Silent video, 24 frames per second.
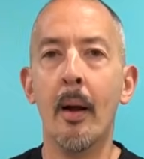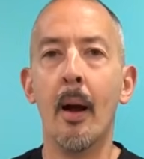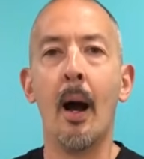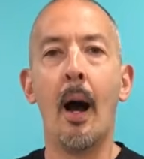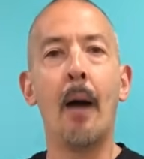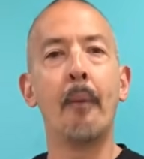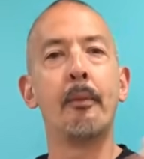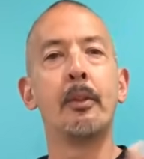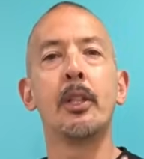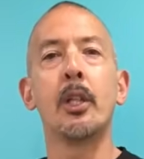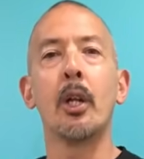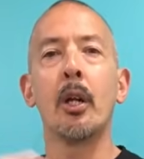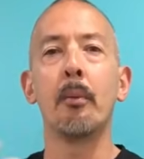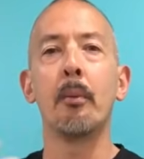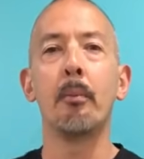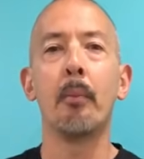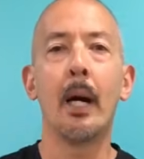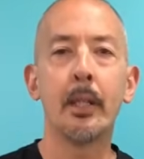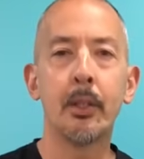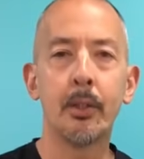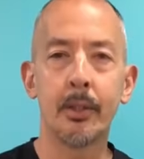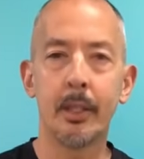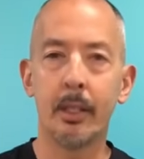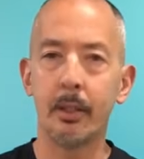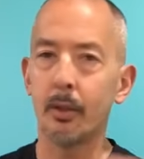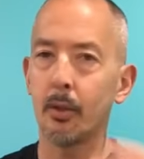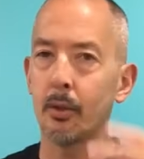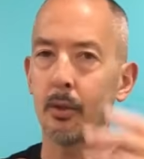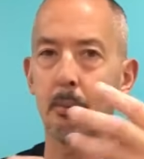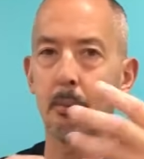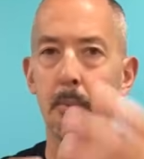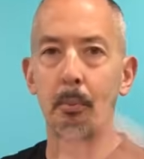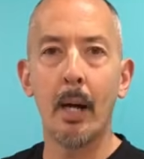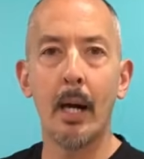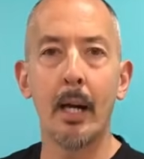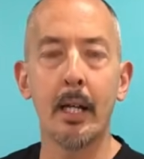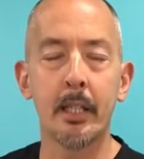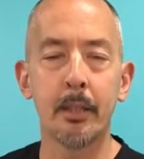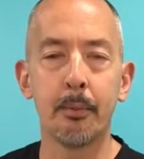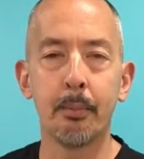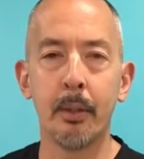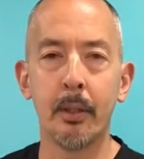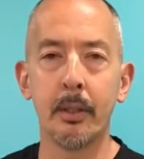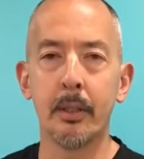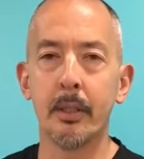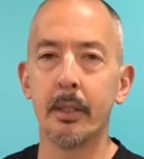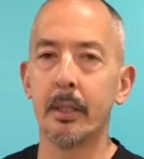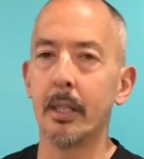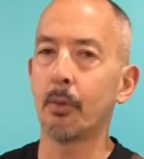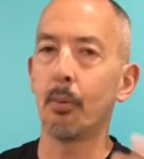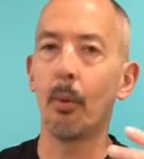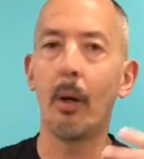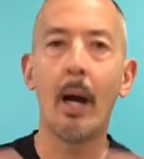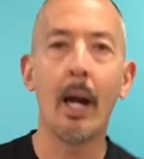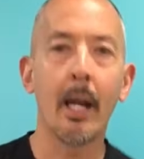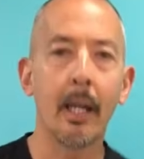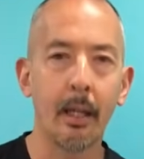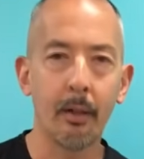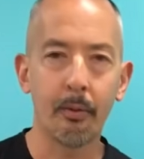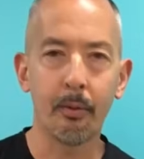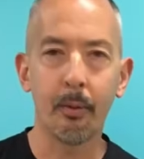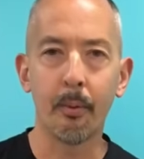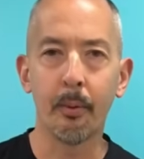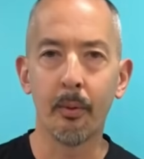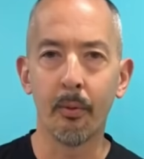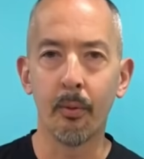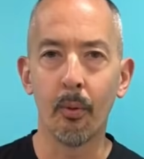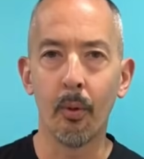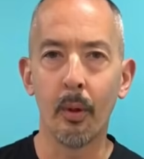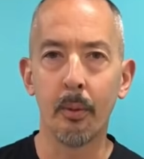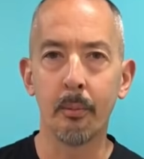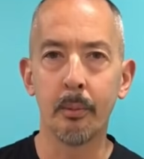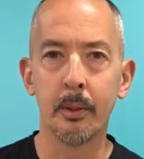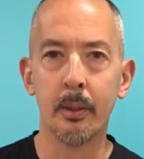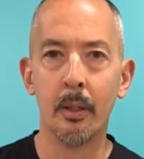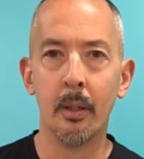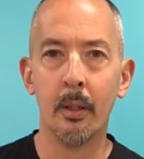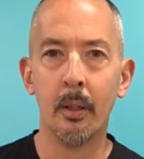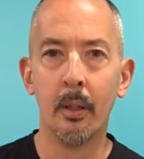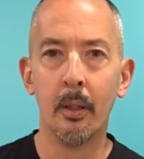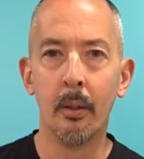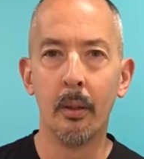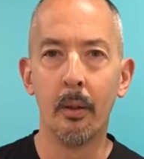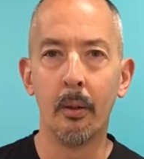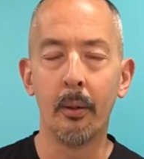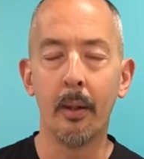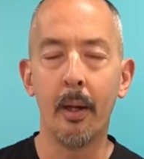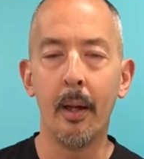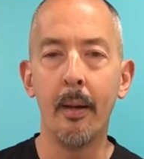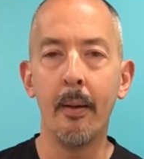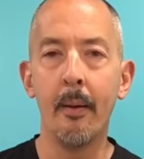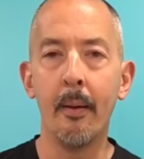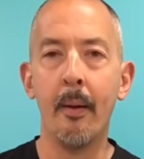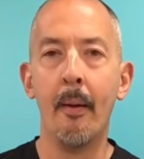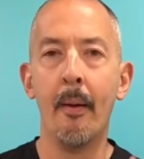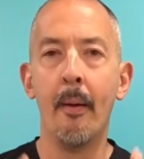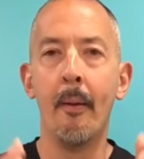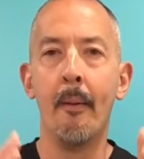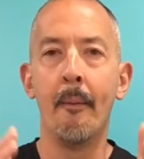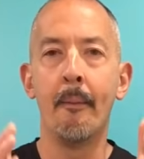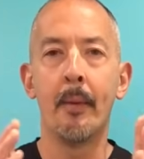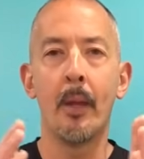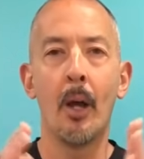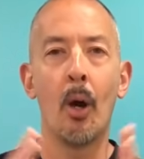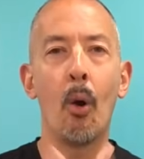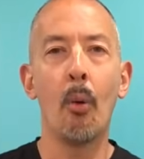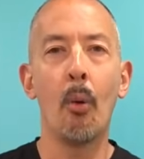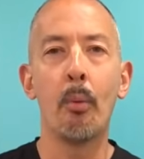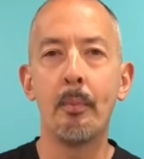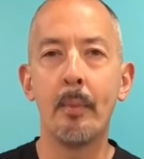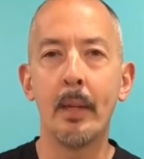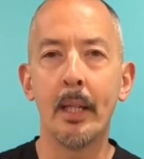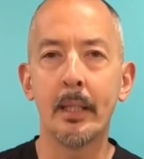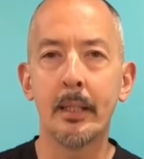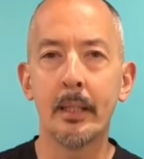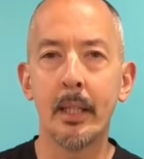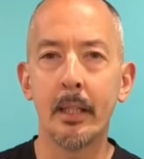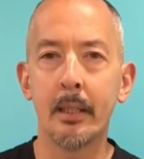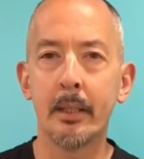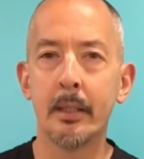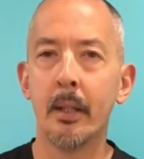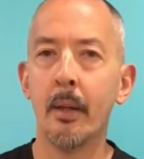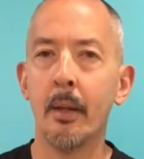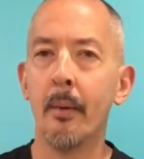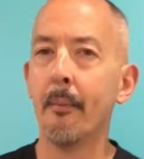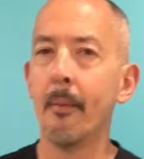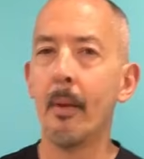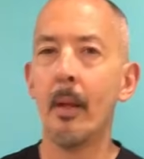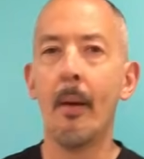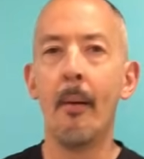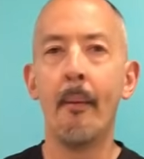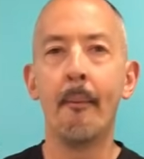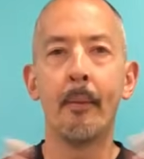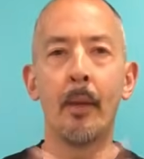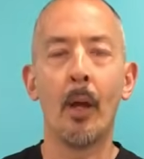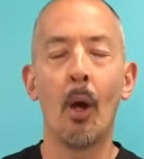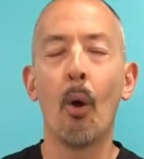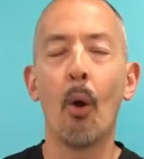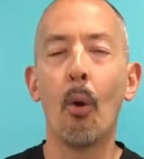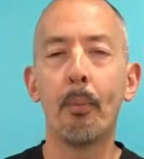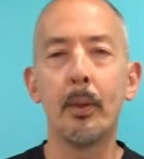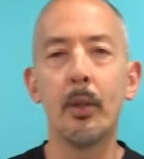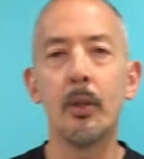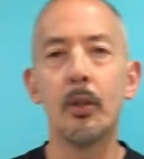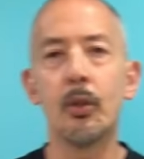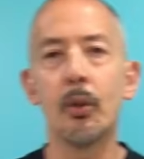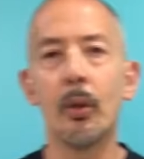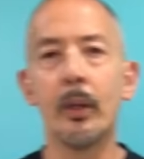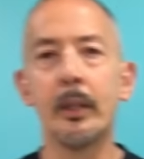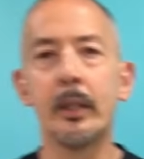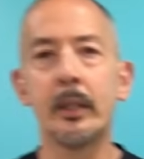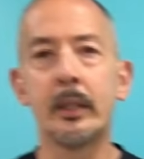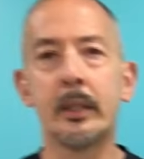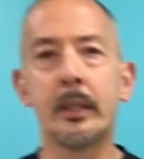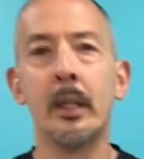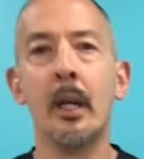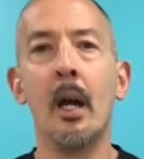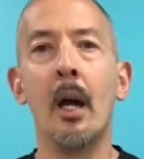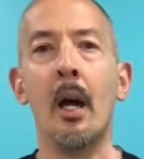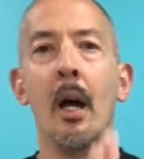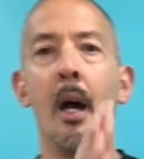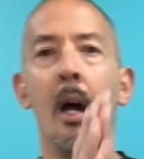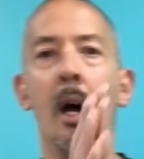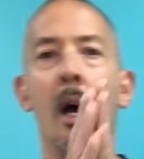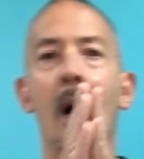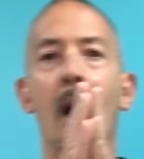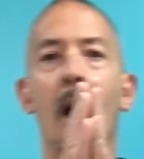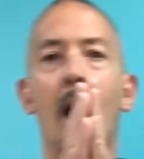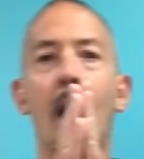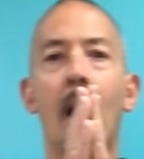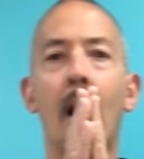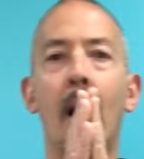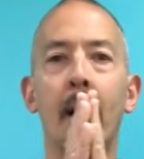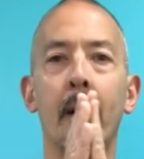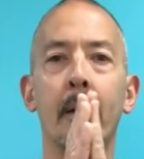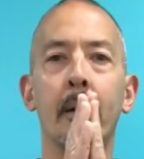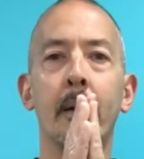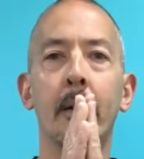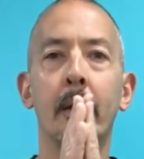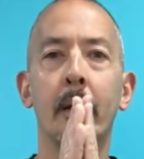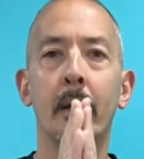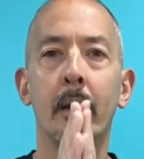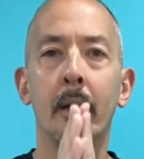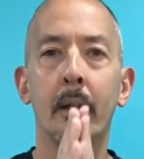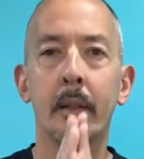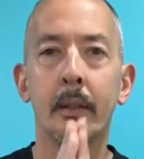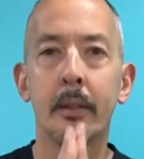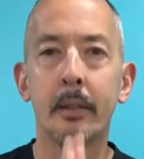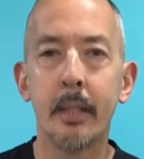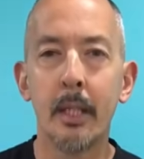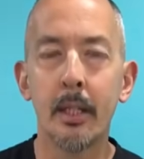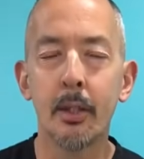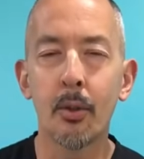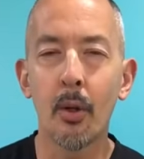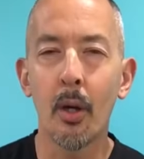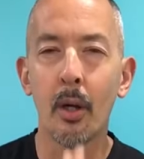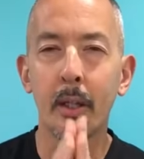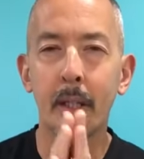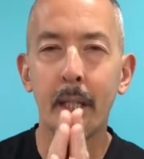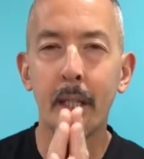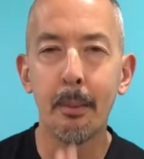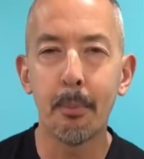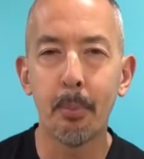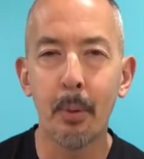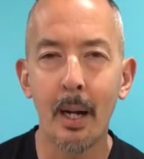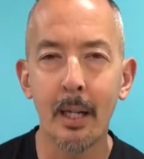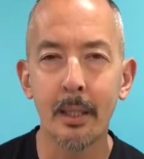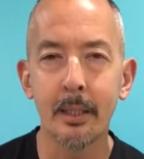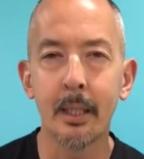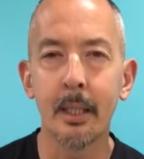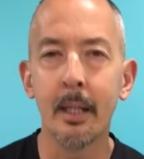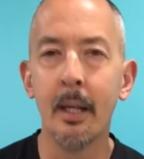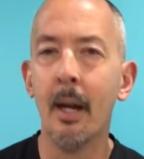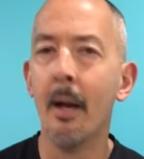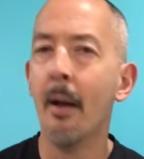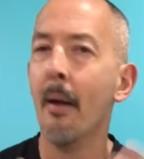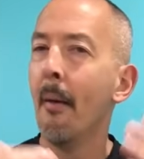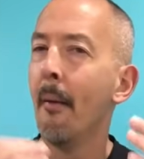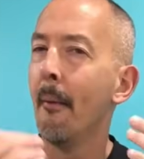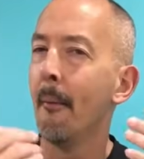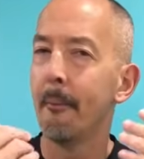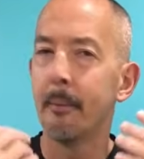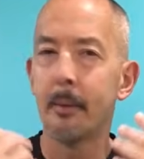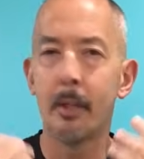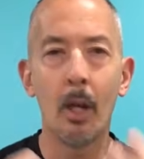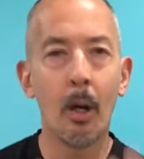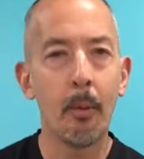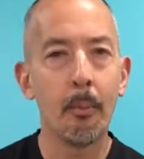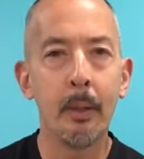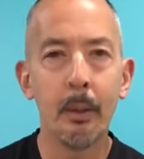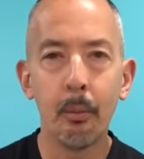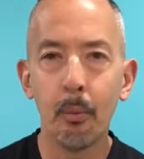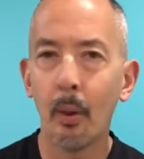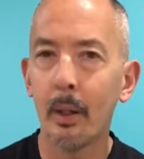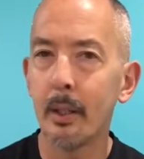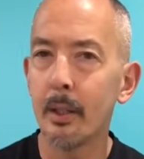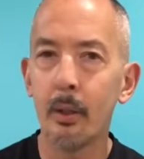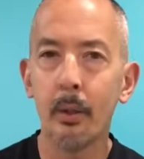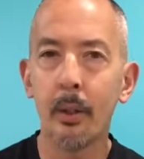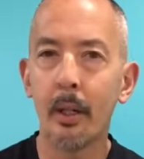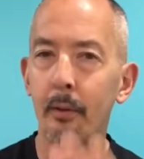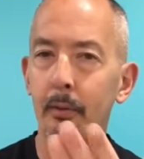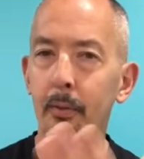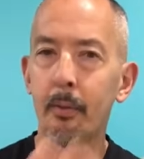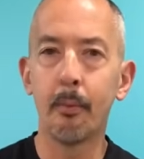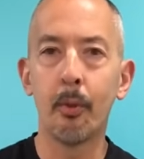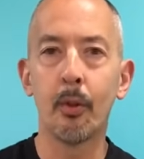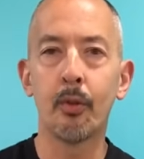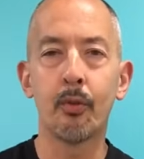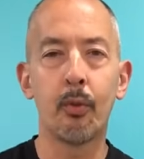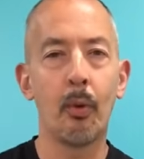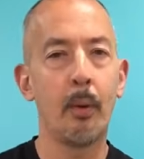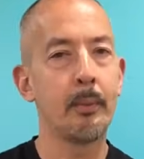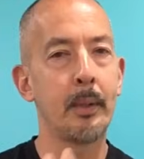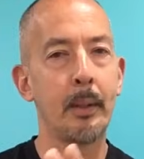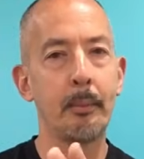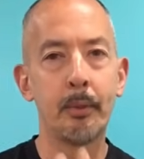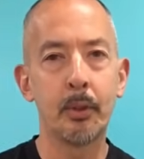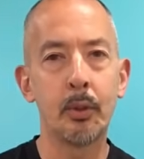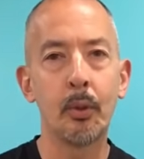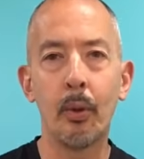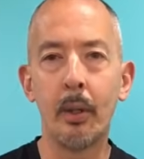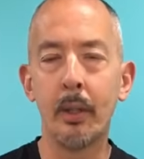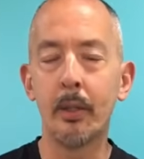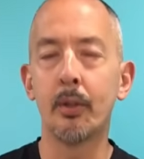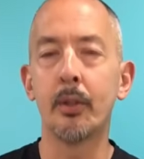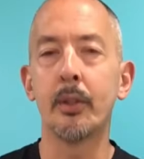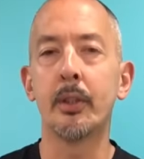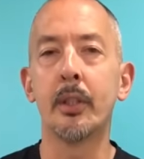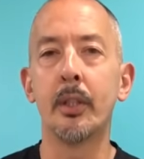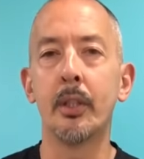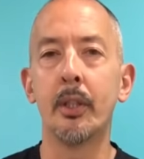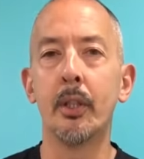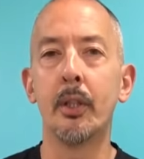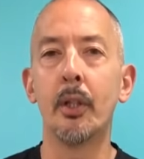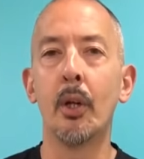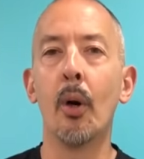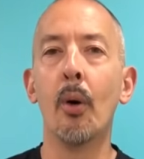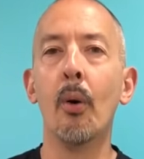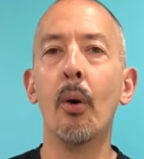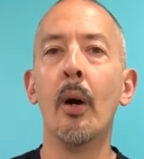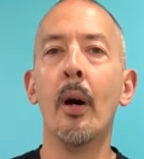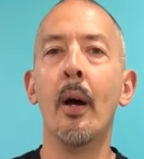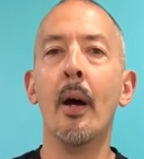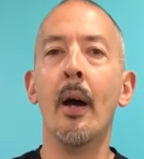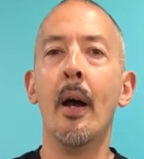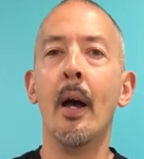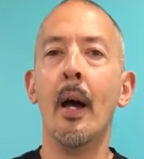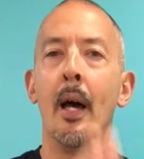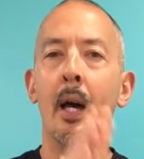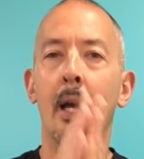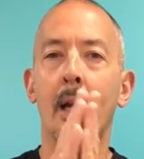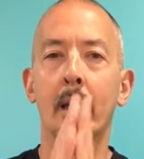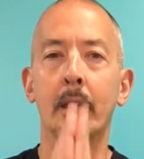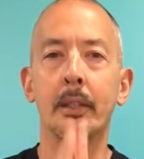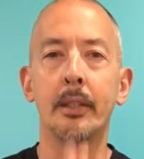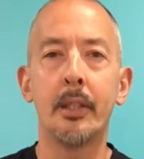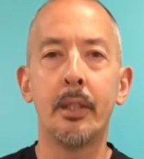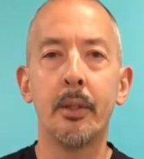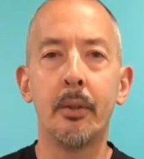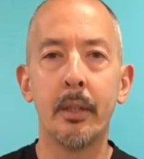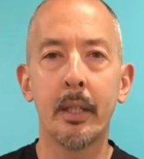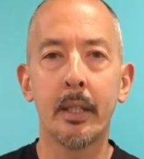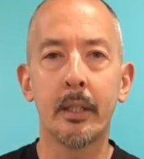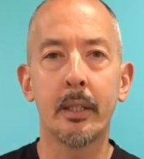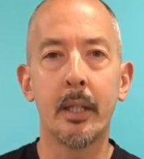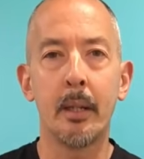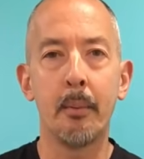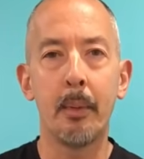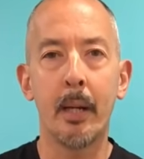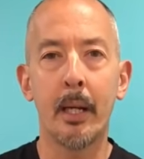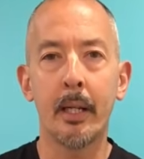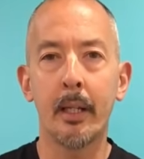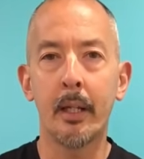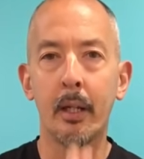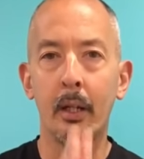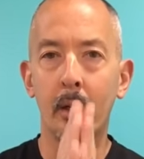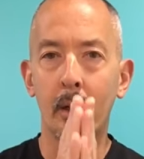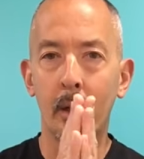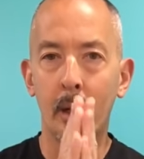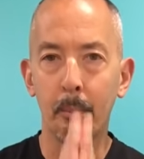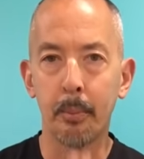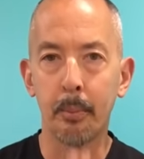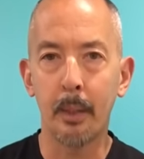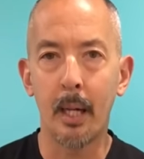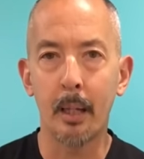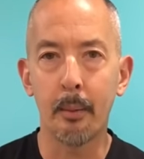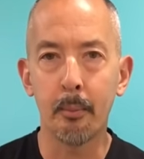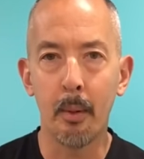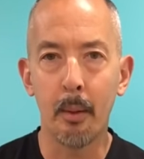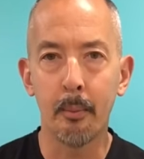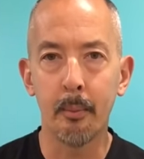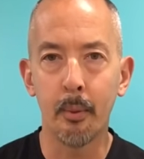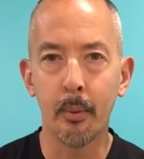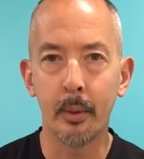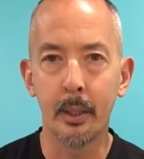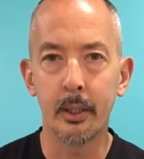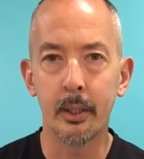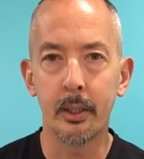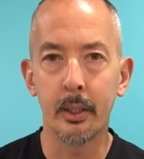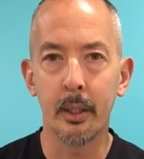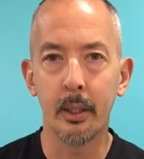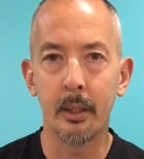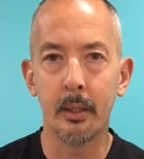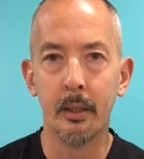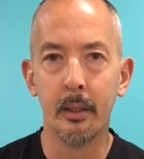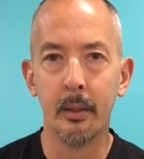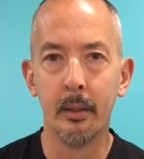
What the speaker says: I'm sharing my 2 cents. Those are my experiences. That's what I get from the forms, okay? I hope it makes sense. I hope you enjoyed this. Stay strong, keep practicing. Tell me what you get from those forms. I'm so interested to know. And I'll see you next time back here at Black Mamba Wing Chun.